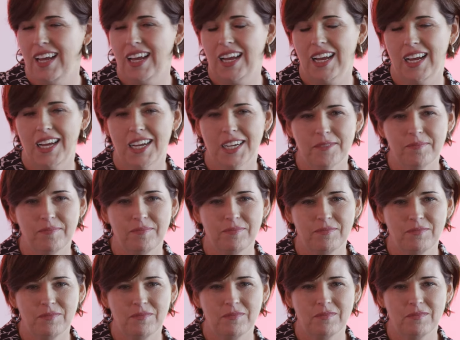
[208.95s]
Um,
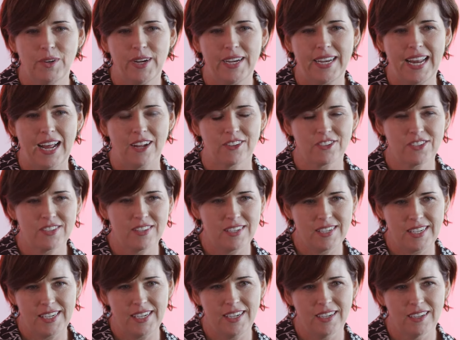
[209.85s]
we announced the
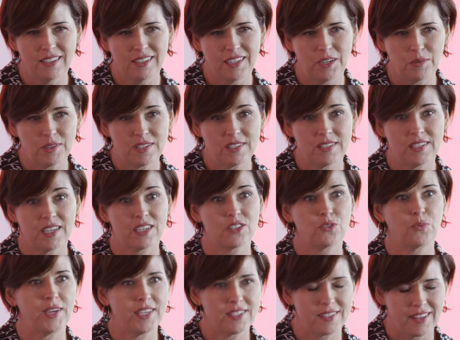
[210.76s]
deal, and it was
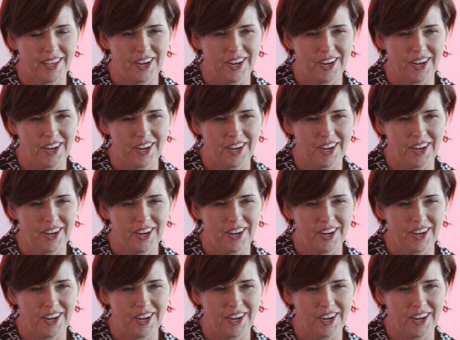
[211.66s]
six weeks